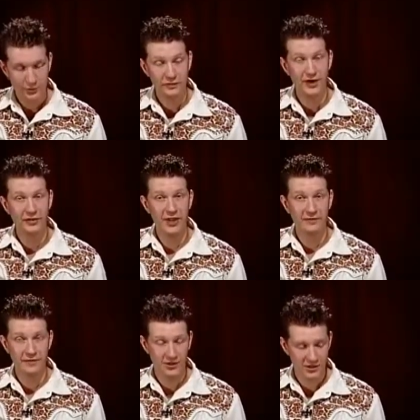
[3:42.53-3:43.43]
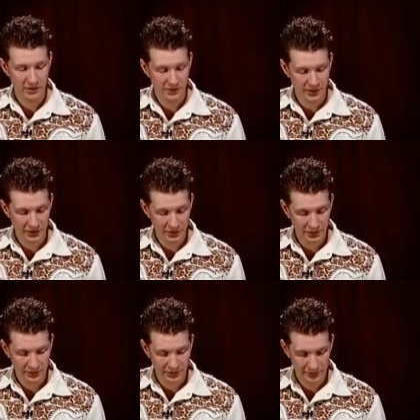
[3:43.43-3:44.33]
So we've gotten that far, now we're going to
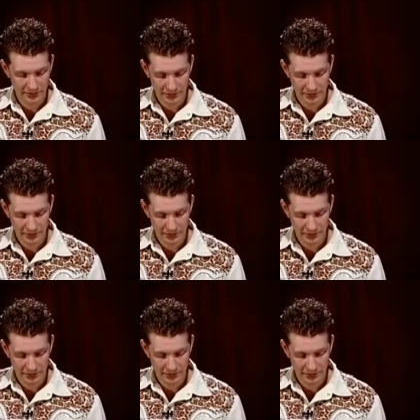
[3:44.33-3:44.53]
go.